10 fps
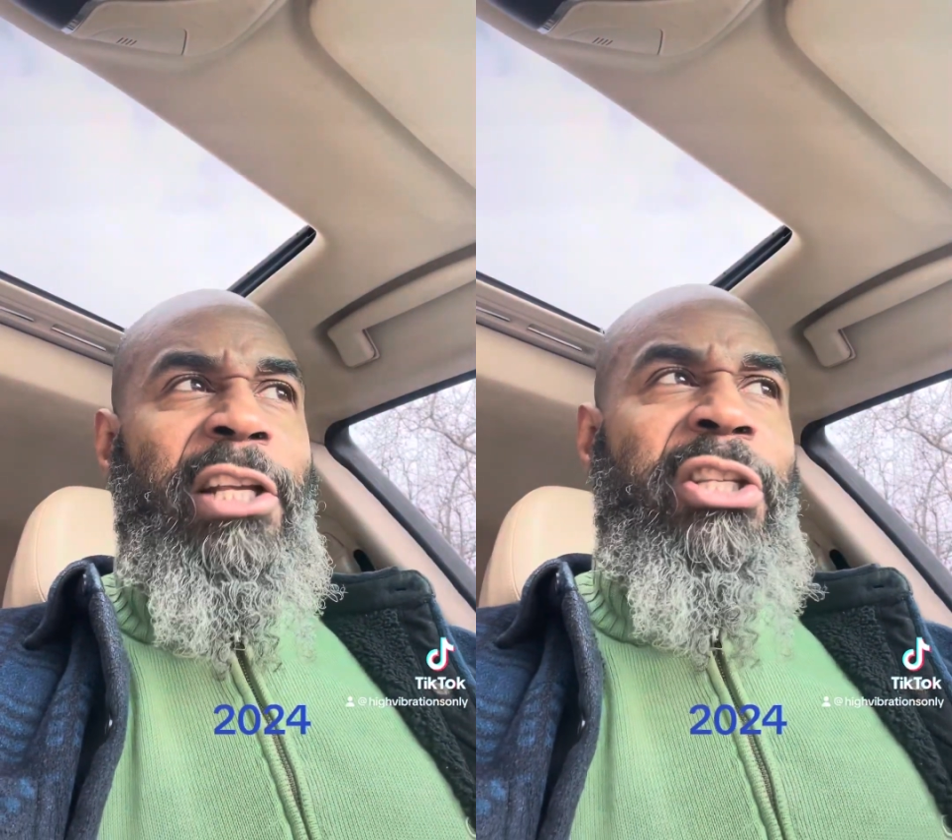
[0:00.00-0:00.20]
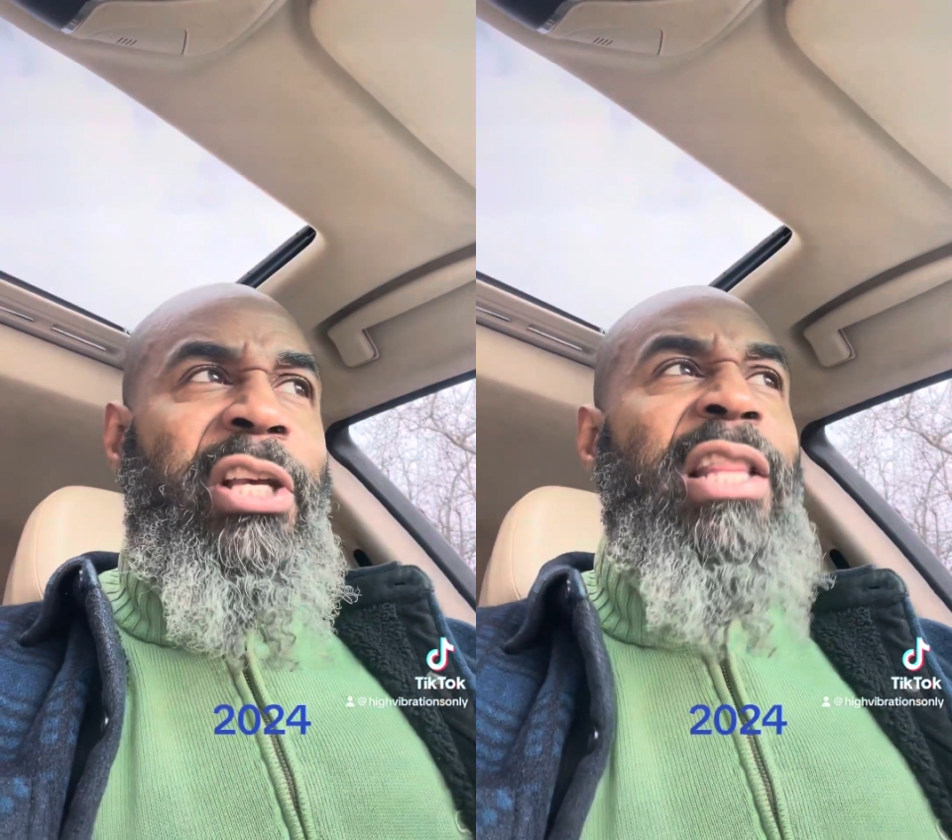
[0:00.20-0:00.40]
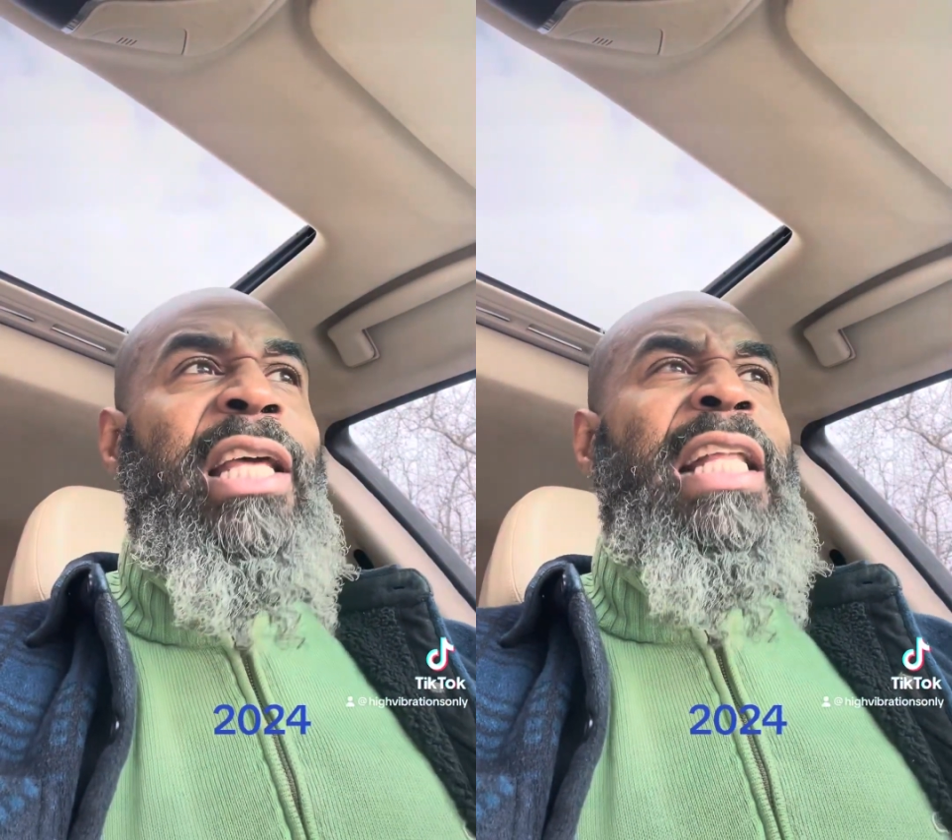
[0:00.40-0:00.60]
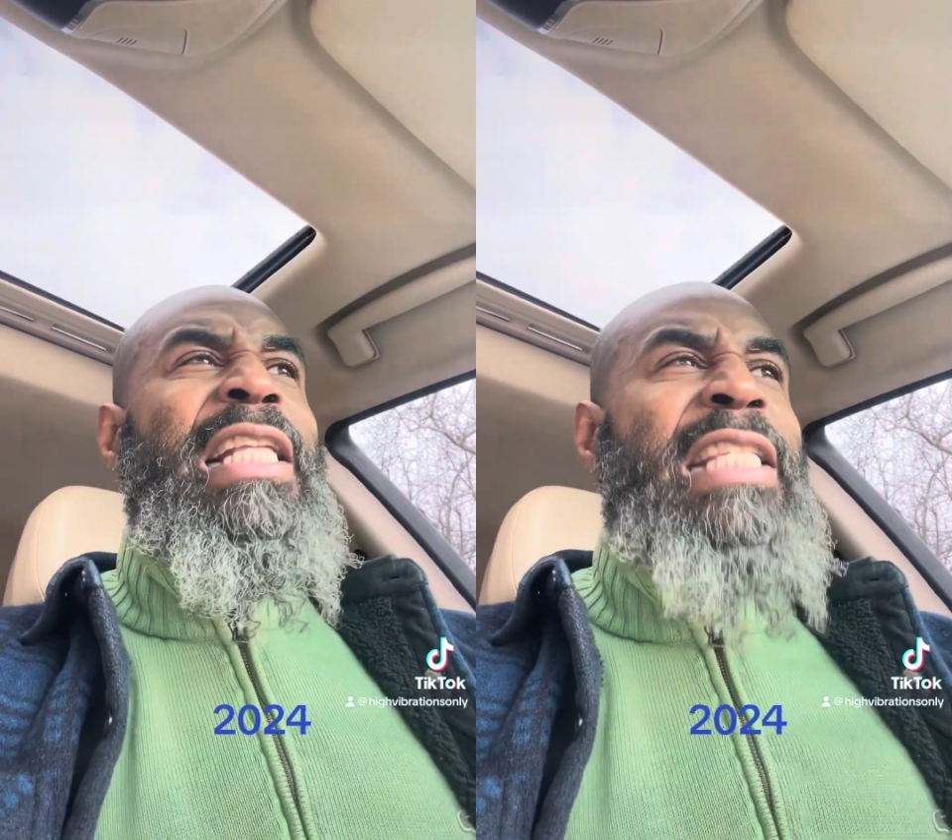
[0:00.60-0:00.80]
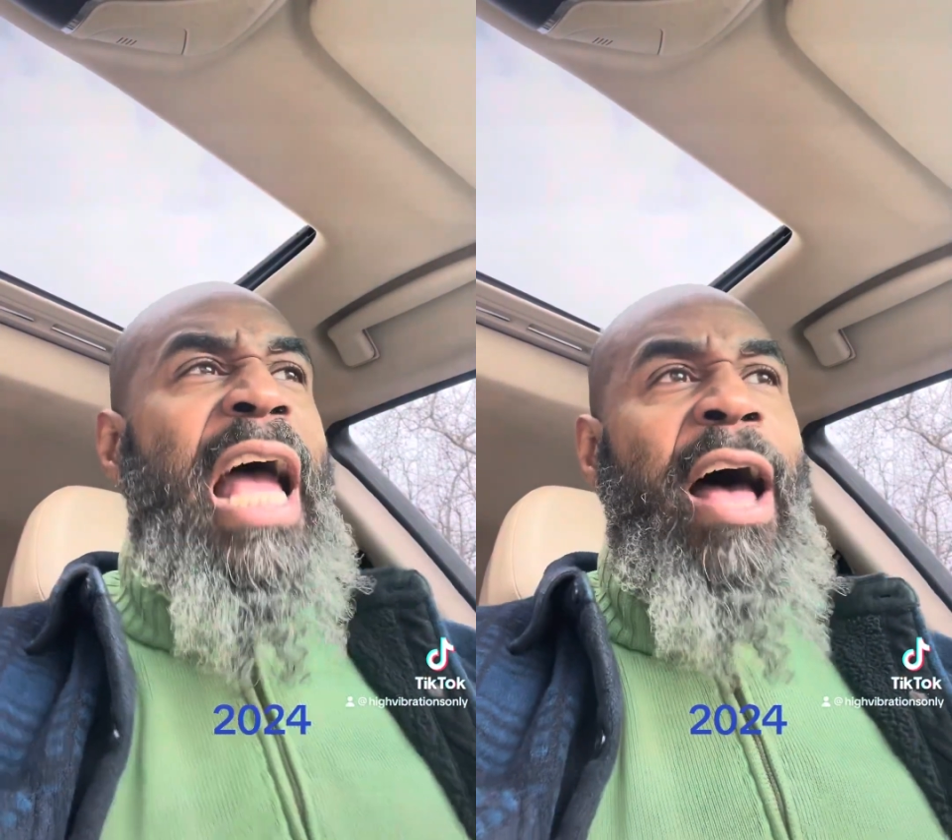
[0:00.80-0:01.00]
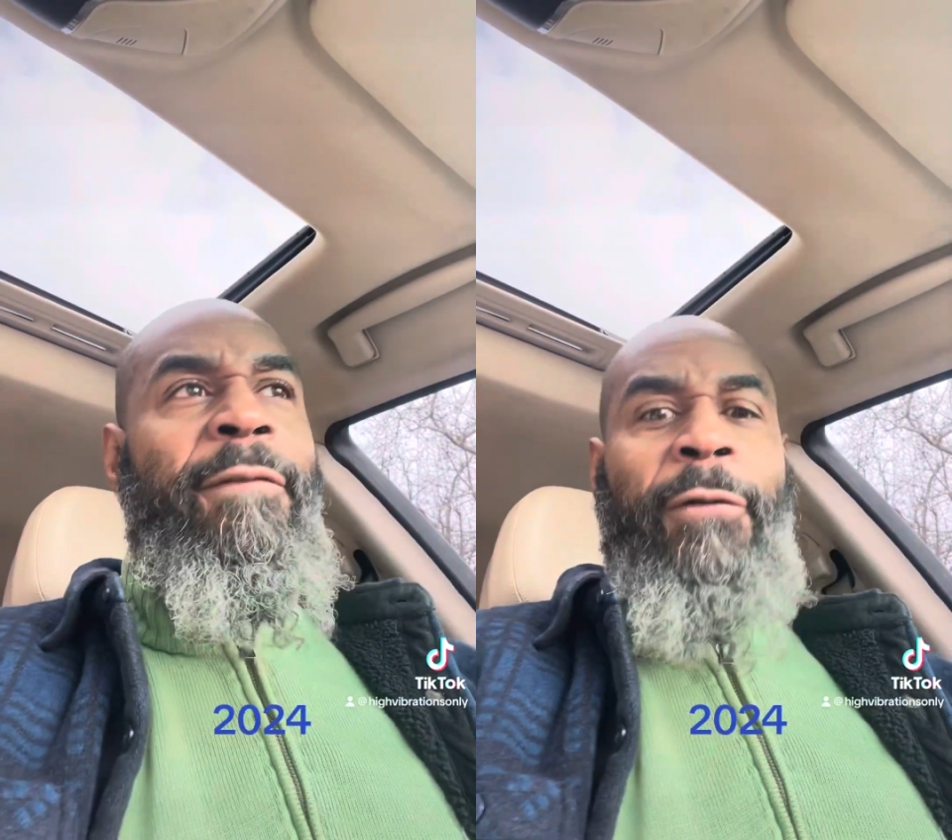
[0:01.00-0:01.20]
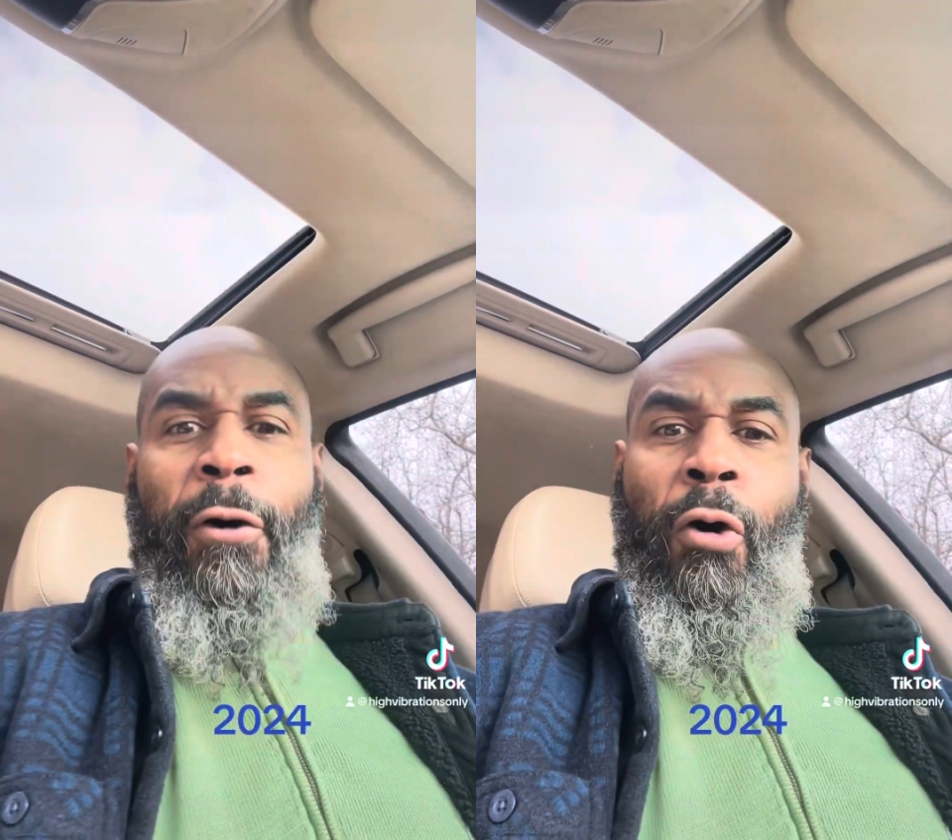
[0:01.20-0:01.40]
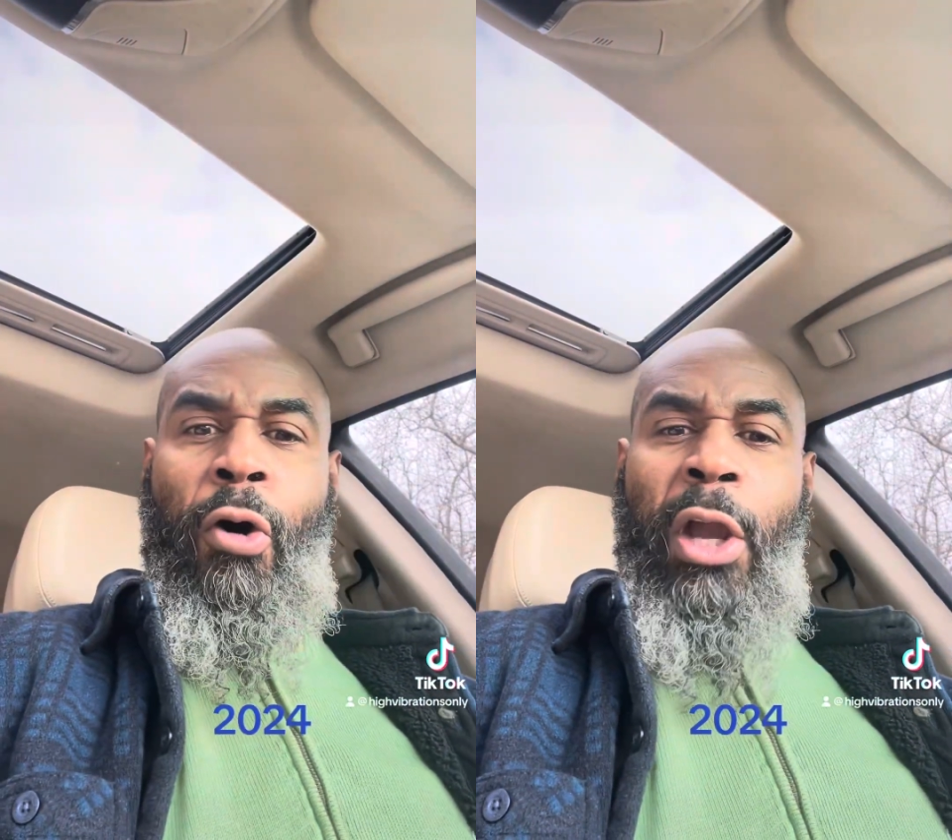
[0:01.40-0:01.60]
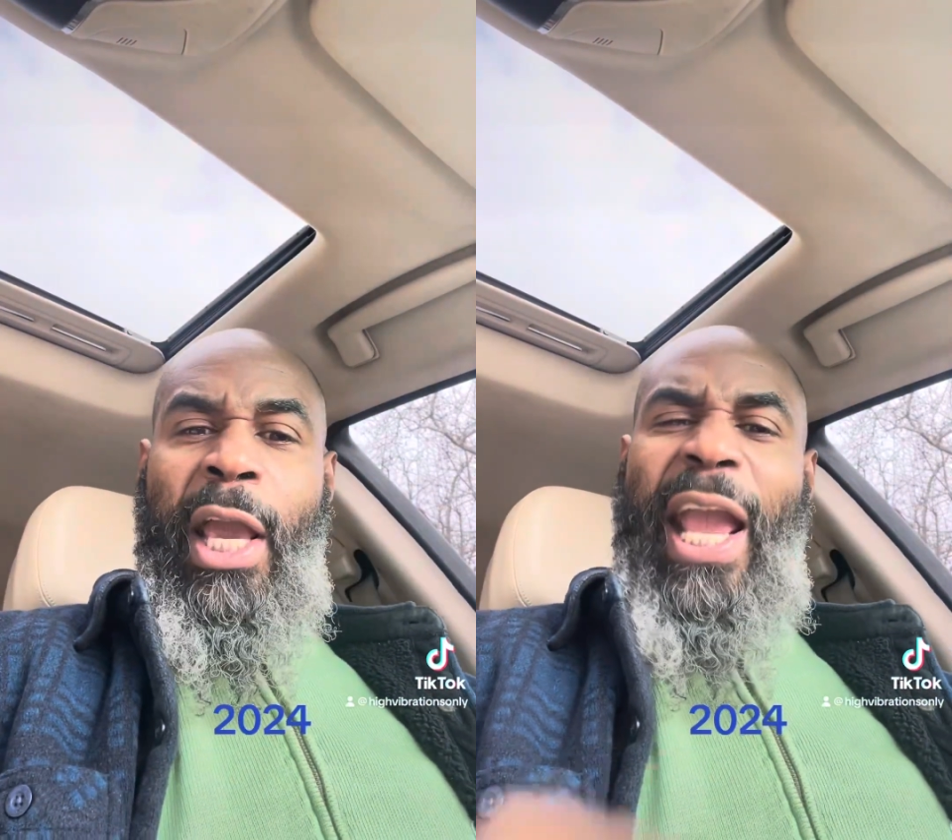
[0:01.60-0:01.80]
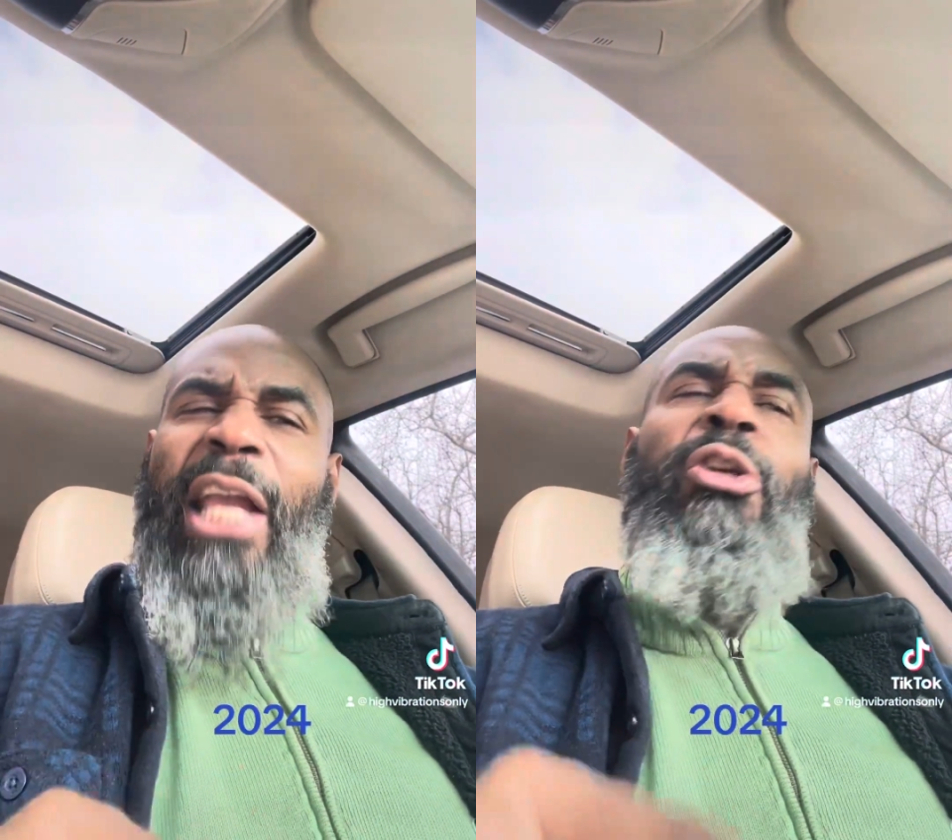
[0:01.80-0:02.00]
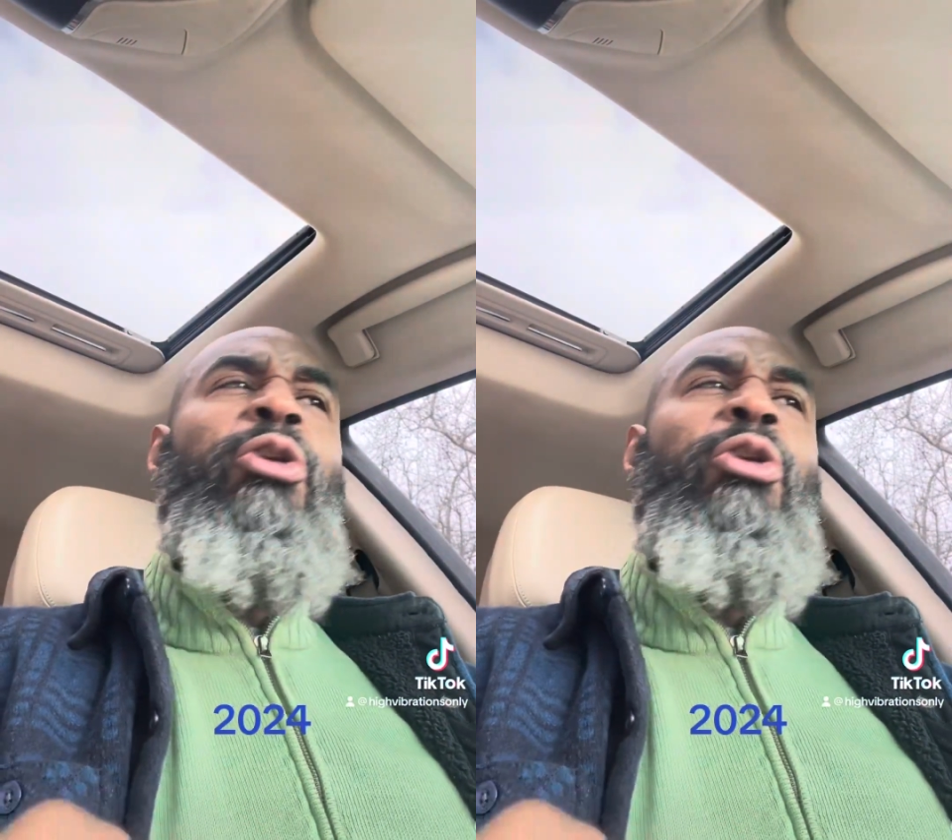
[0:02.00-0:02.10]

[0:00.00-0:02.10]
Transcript: to the devil, and